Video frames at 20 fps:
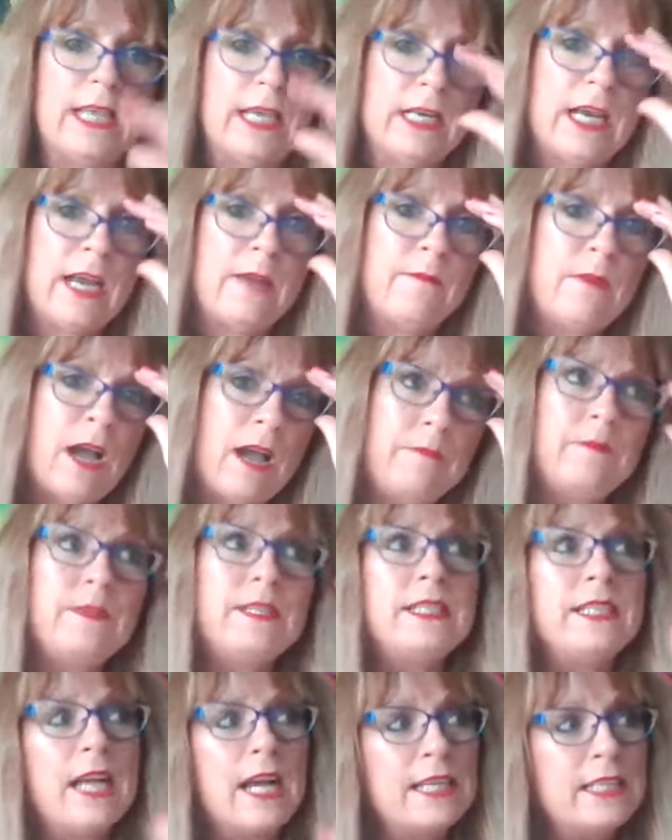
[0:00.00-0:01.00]
And I'm, I'm,
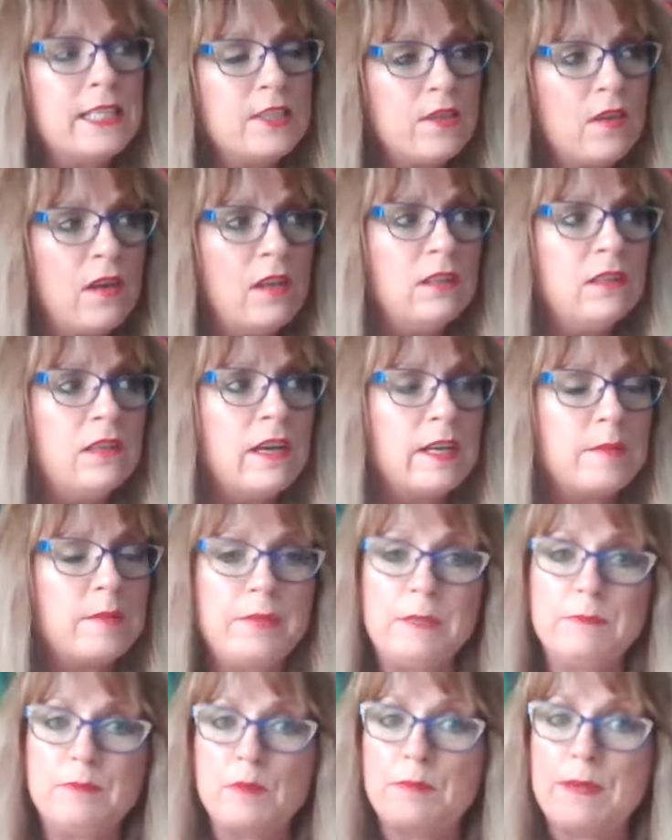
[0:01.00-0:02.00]
I saw a lot of
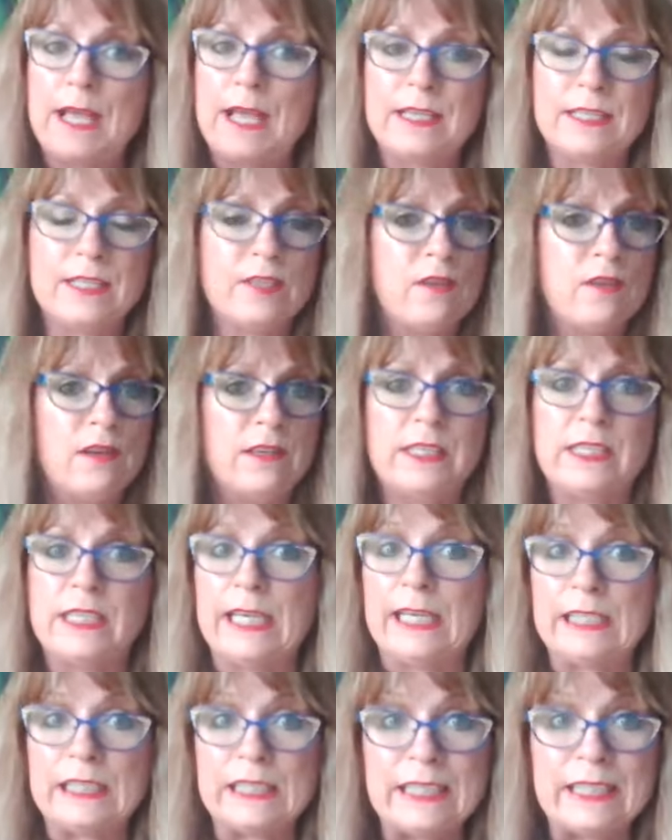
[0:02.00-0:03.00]
people pass on
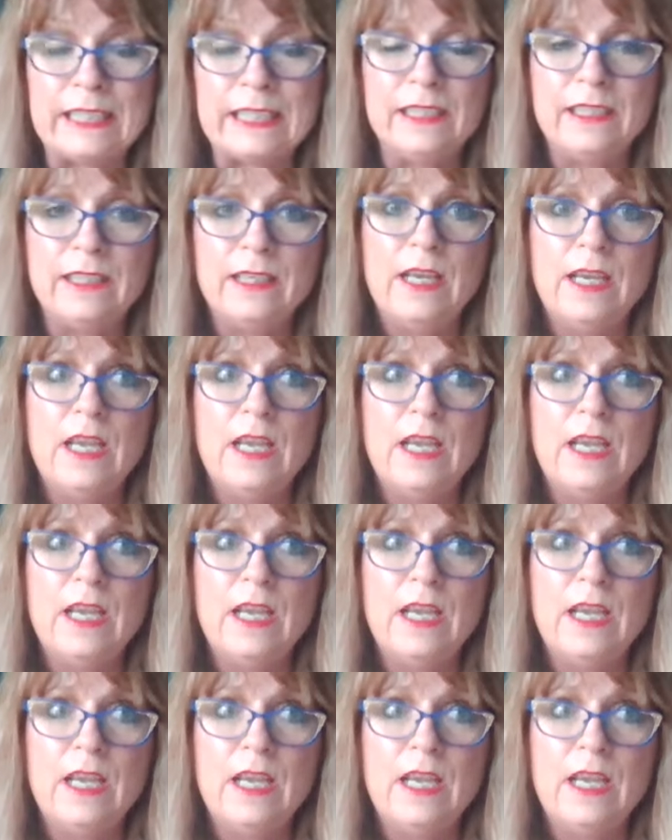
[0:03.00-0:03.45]
daily,